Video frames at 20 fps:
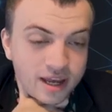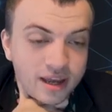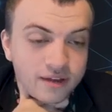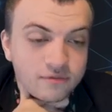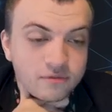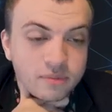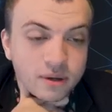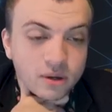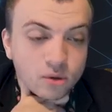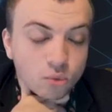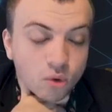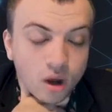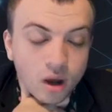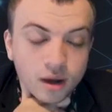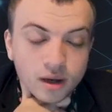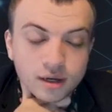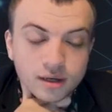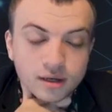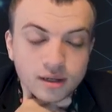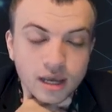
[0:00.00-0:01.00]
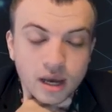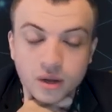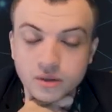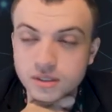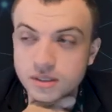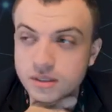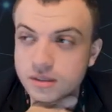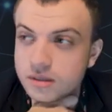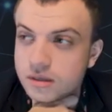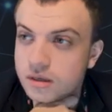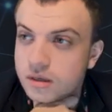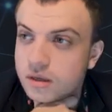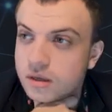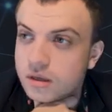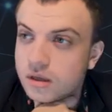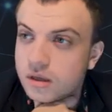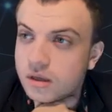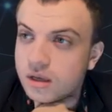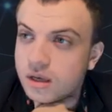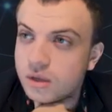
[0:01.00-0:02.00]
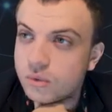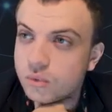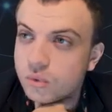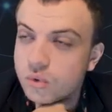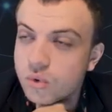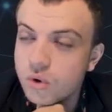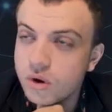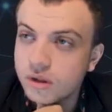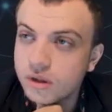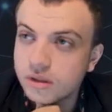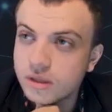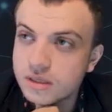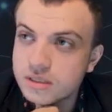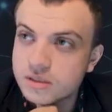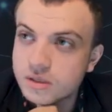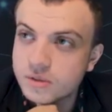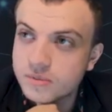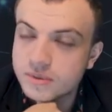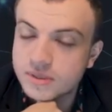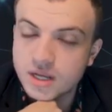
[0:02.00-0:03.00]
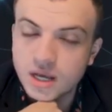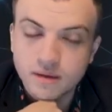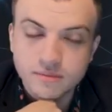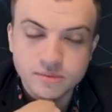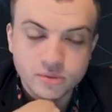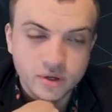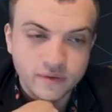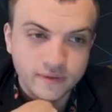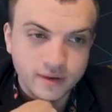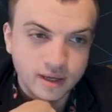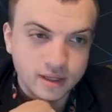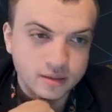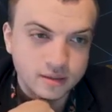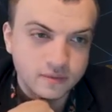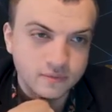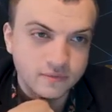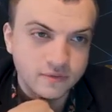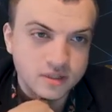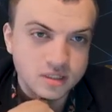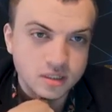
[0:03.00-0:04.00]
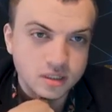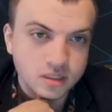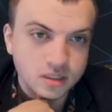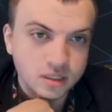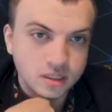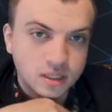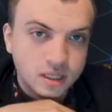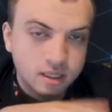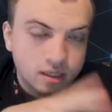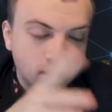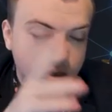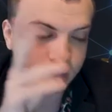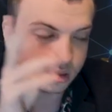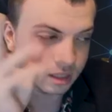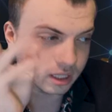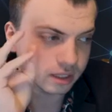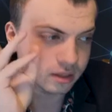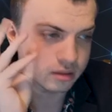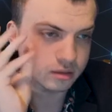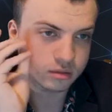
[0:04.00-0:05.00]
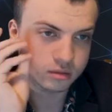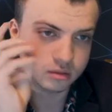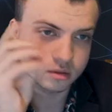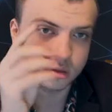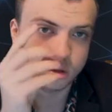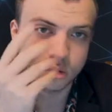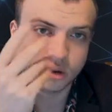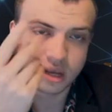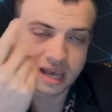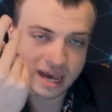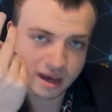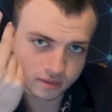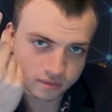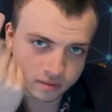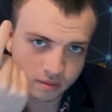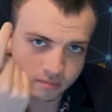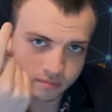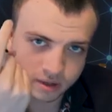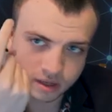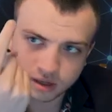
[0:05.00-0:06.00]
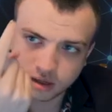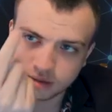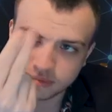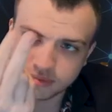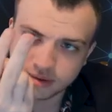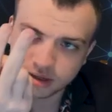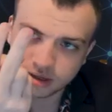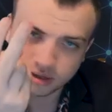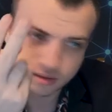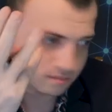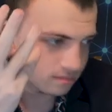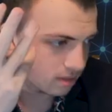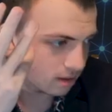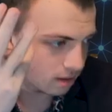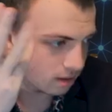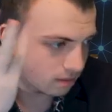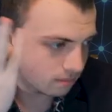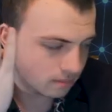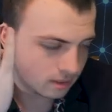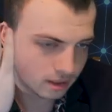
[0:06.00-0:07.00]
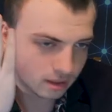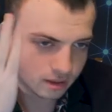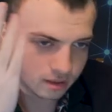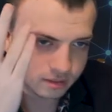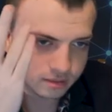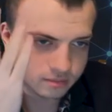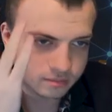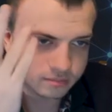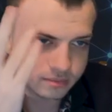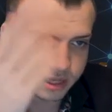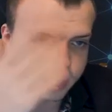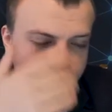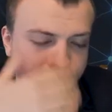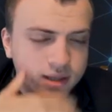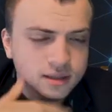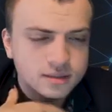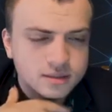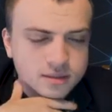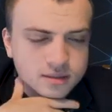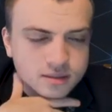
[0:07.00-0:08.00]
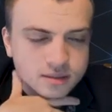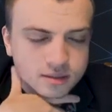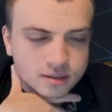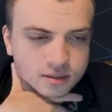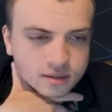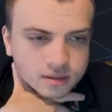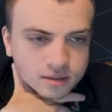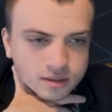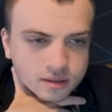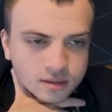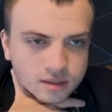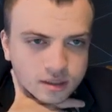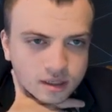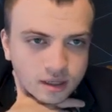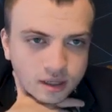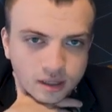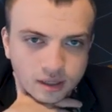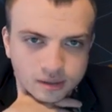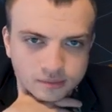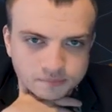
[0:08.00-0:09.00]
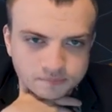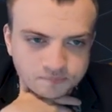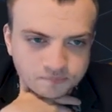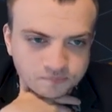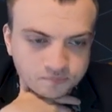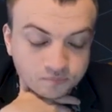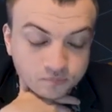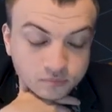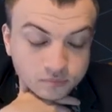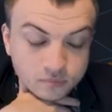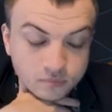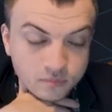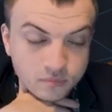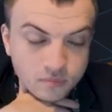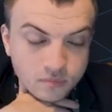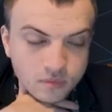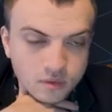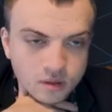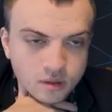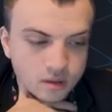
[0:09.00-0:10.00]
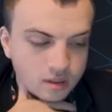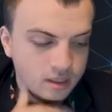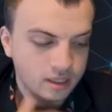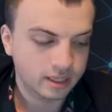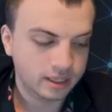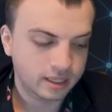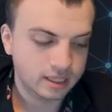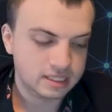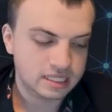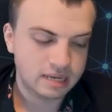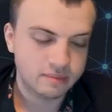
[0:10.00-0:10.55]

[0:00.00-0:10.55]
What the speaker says: have been wrong in counting and recording this. There have been times where I've had to physically count on my hands. I guess